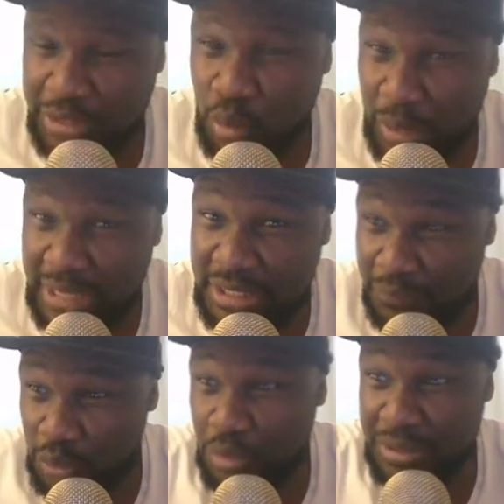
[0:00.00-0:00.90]
way
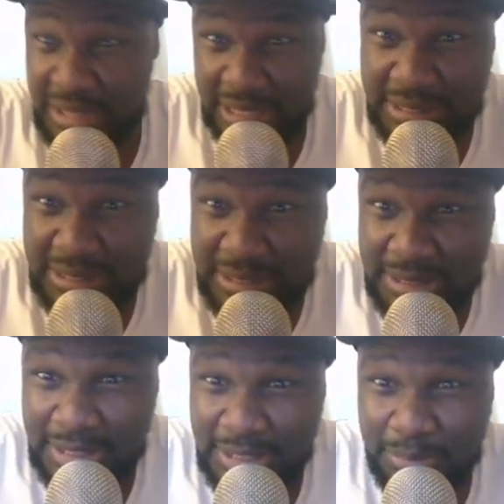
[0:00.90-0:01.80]
of doing things.
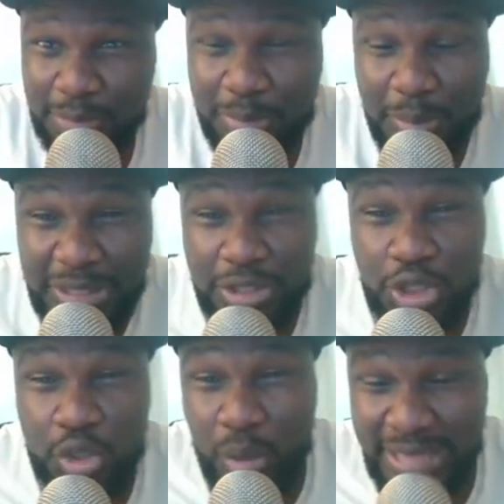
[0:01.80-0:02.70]
But people in the
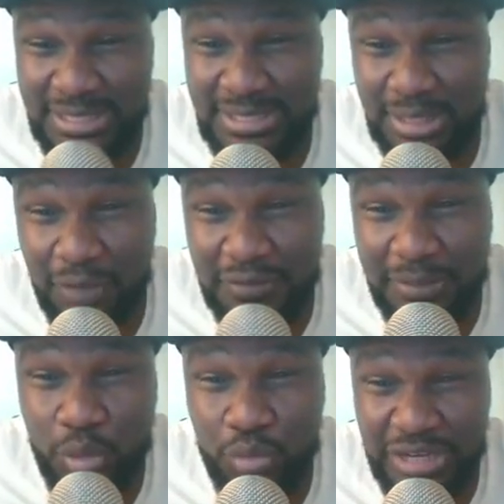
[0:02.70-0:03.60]
U.S., a lot of
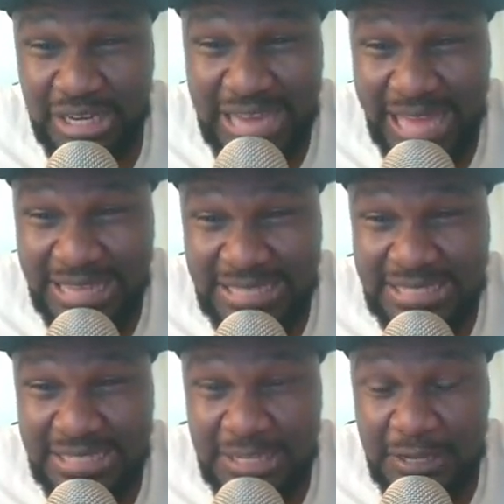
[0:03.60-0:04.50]
them don't
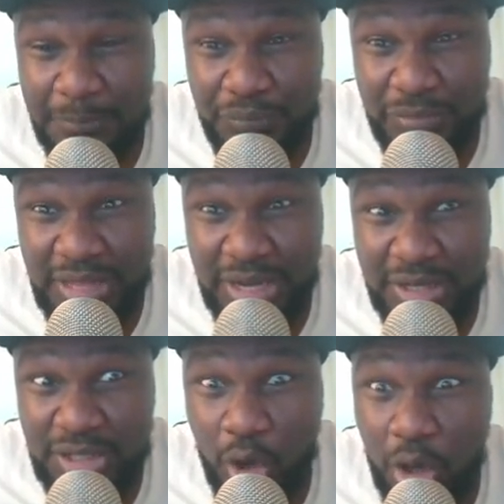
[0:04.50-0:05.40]
realize
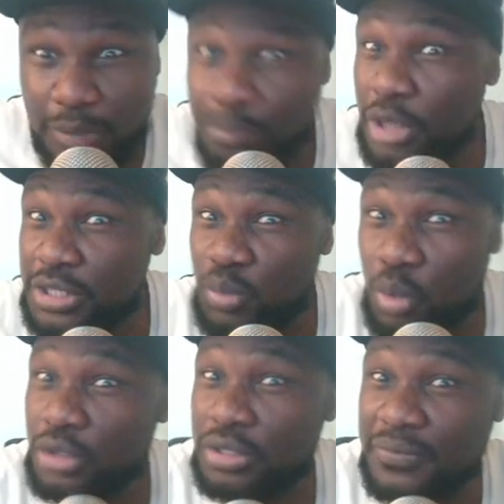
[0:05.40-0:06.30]
there's other parts of the
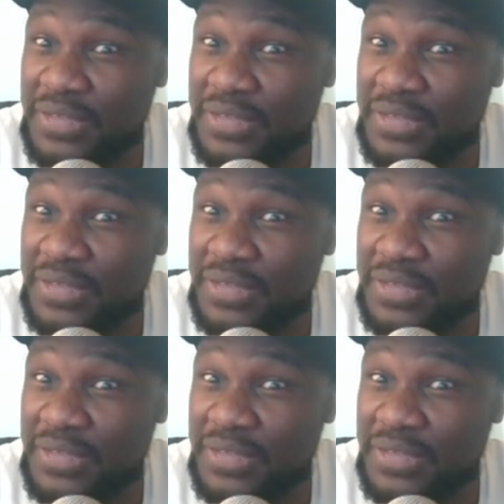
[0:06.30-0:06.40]
world.